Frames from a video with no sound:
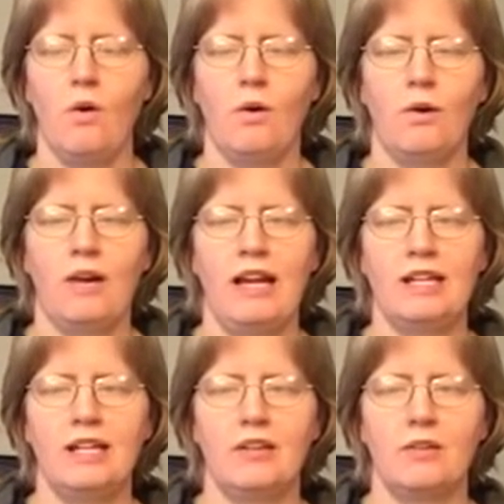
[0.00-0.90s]
or
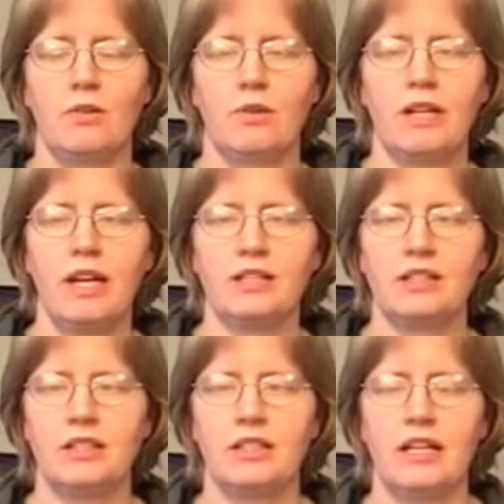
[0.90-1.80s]
any other
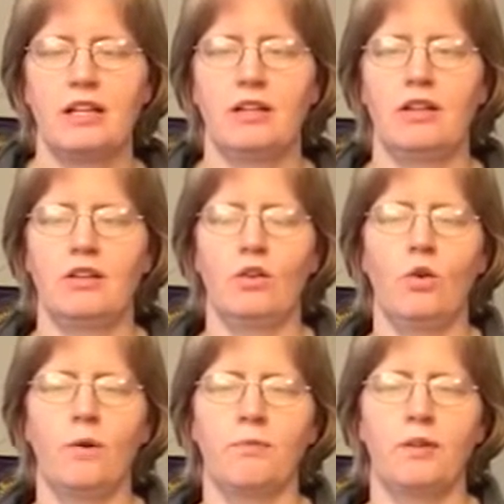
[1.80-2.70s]
location in a
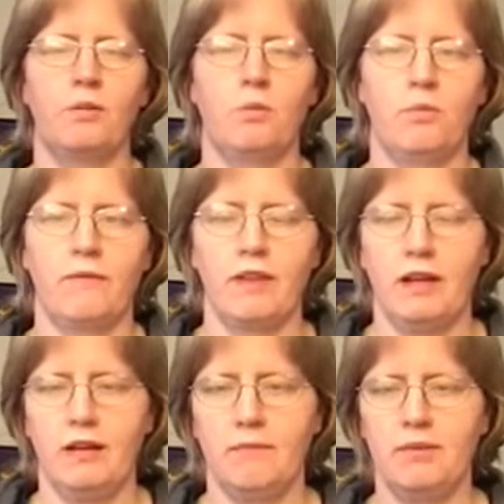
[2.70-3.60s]
corporate
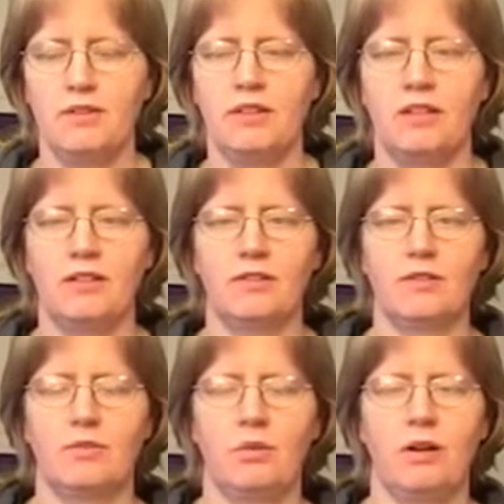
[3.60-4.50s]

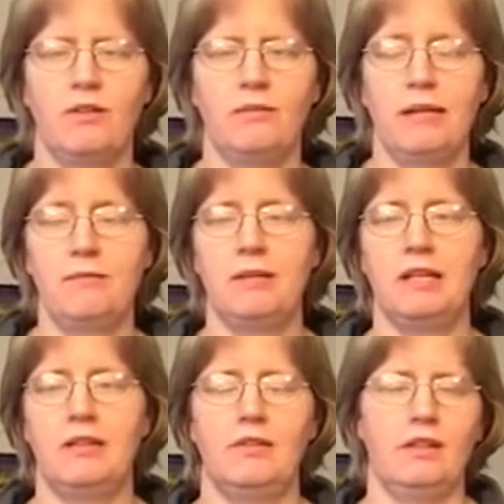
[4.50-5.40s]
business where we might
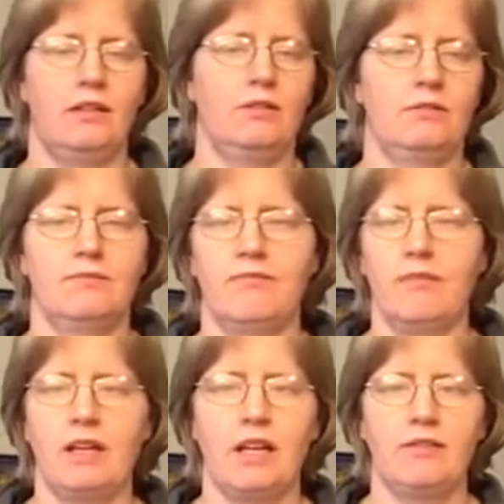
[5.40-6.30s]
be in, you know,
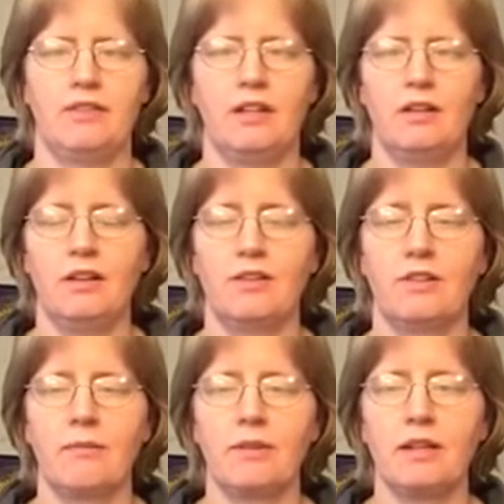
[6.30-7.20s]
a cafeteria or
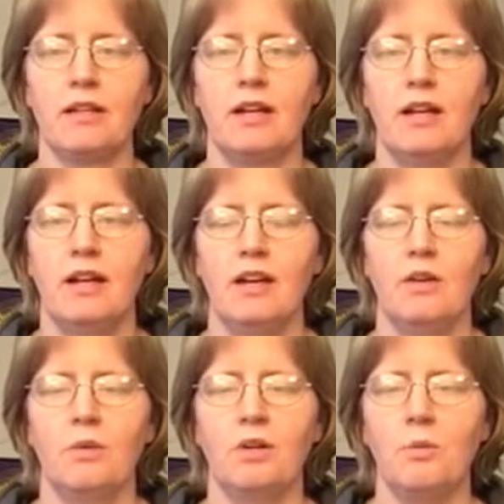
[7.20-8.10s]
something,
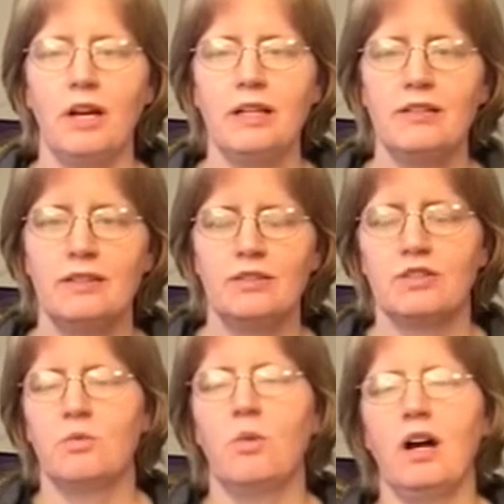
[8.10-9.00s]
what you want to do
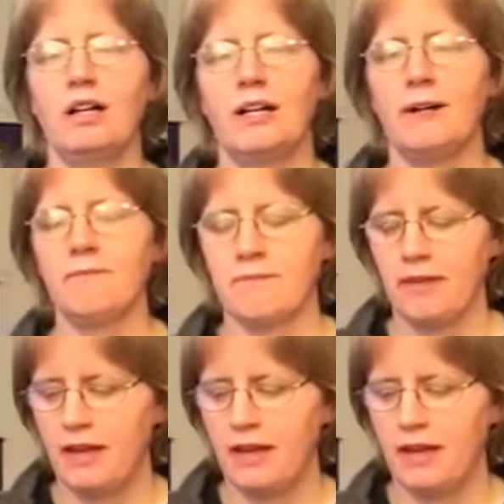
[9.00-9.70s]
is you walk up